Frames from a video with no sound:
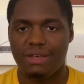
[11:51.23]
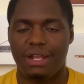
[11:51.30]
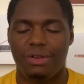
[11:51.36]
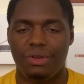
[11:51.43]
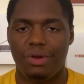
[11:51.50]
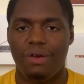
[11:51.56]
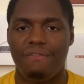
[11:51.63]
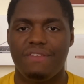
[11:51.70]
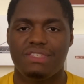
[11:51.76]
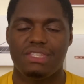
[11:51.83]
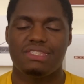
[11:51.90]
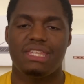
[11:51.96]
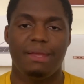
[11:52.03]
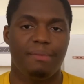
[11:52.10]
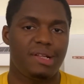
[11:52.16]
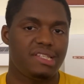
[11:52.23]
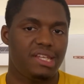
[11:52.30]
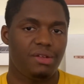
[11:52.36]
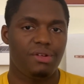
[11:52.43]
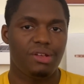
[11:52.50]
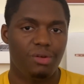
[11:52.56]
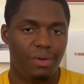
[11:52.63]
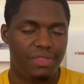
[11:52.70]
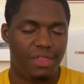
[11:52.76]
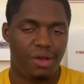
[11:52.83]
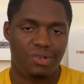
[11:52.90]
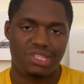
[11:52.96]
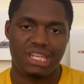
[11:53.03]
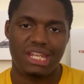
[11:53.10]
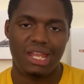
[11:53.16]
So I don't know if it's the same material with the
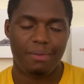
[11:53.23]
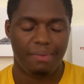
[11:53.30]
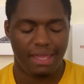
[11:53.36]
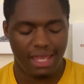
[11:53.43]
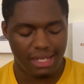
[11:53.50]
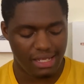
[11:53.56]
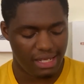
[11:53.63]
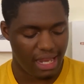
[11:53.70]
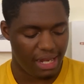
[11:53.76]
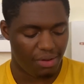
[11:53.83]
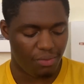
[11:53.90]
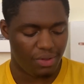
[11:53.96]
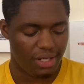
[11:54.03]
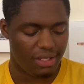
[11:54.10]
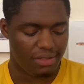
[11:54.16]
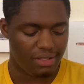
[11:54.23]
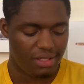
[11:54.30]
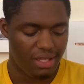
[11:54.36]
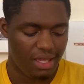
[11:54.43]
Oceanic band, and I don't want